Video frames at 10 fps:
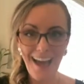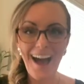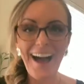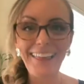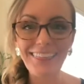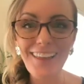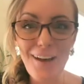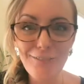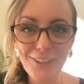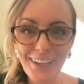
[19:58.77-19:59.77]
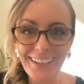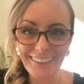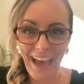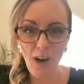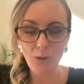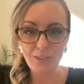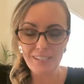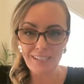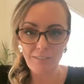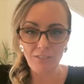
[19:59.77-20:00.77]
I love looking at that
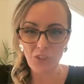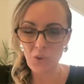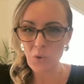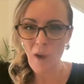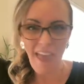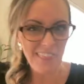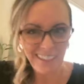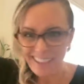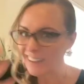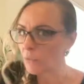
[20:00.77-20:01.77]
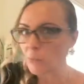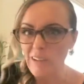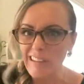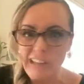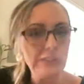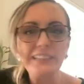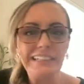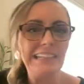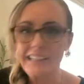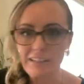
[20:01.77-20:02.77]
holistic view then getting really
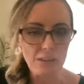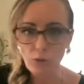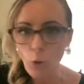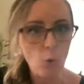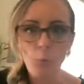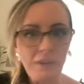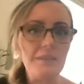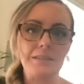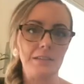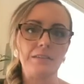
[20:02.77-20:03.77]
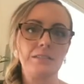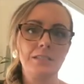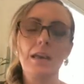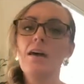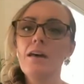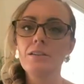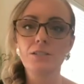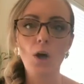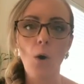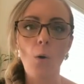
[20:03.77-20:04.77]
gritty into the local pieces.
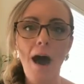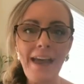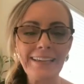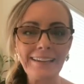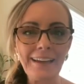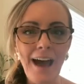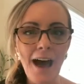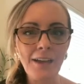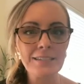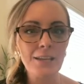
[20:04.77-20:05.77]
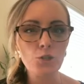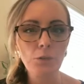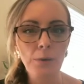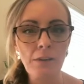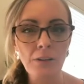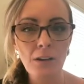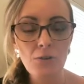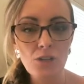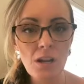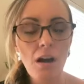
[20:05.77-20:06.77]
So I can schedule a private
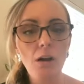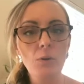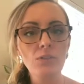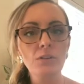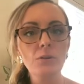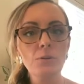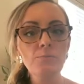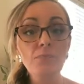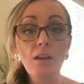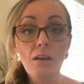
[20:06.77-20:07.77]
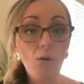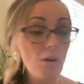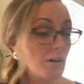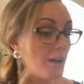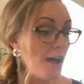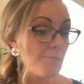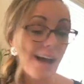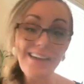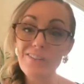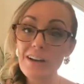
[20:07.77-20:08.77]
coaching call with you. Or
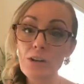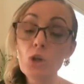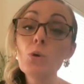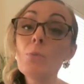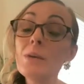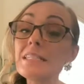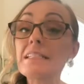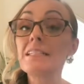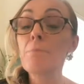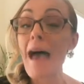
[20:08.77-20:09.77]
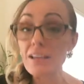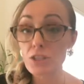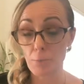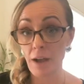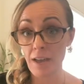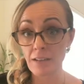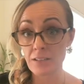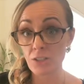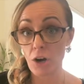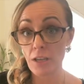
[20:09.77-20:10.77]
I've got a new business mastermind
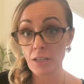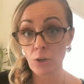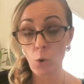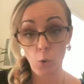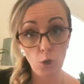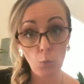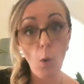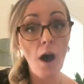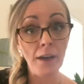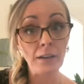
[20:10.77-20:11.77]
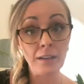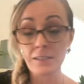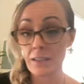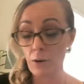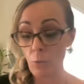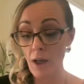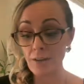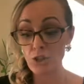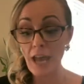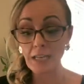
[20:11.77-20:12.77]
starting in Q1. It's going to
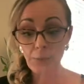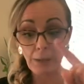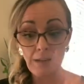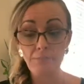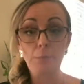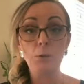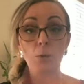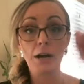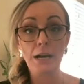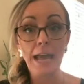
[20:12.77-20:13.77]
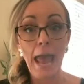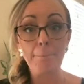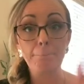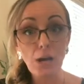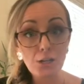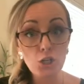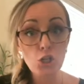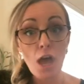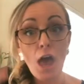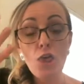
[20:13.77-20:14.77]
run January, February, and
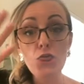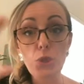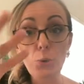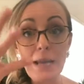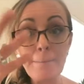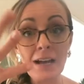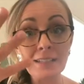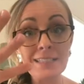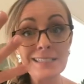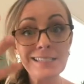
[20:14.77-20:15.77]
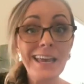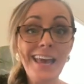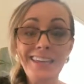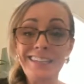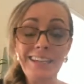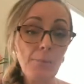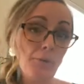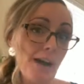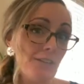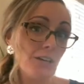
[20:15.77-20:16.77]
March, 3 months. You get
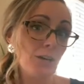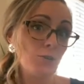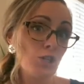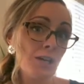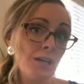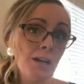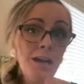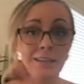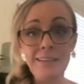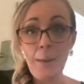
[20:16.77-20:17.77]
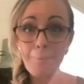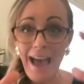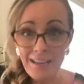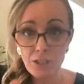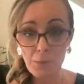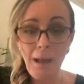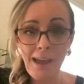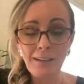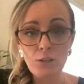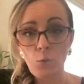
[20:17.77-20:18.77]
private coaching, you get
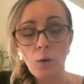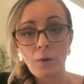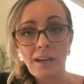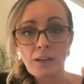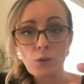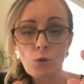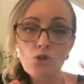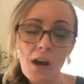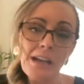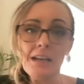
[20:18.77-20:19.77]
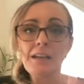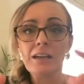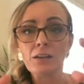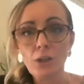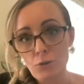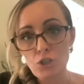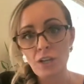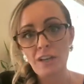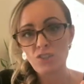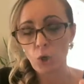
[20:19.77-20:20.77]
masterminds where we're going to do training and
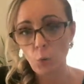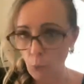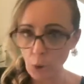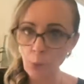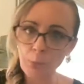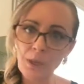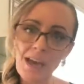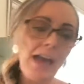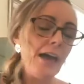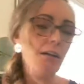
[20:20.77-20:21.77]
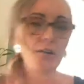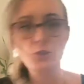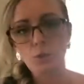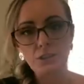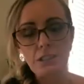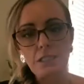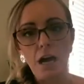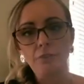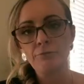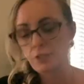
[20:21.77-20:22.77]
coaching as a group and all sorts of
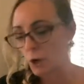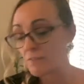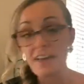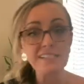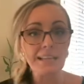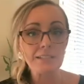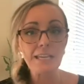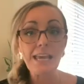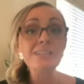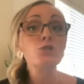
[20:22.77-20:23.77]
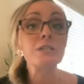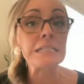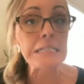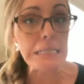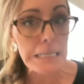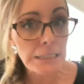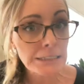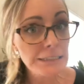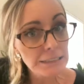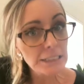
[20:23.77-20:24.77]
stuff. So if that sounds interesting,
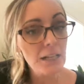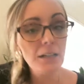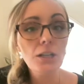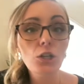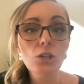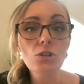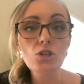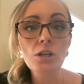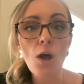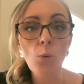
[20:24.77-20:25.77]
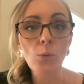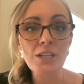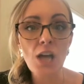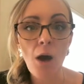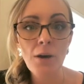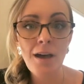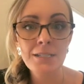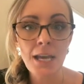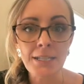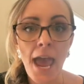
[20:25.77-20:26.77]
you should reach out
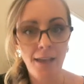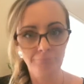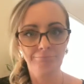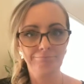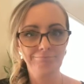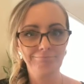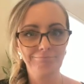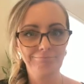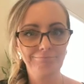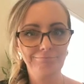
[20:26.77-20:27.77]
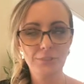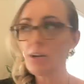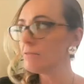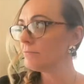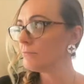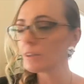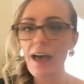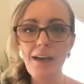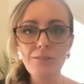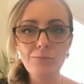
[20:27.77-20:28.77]
today. So with
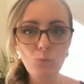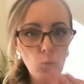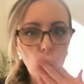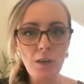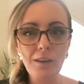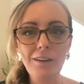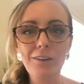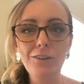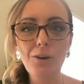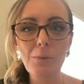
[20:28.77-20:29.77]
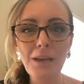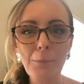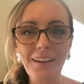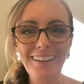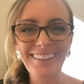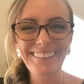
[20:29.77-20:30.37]
that, go be epic.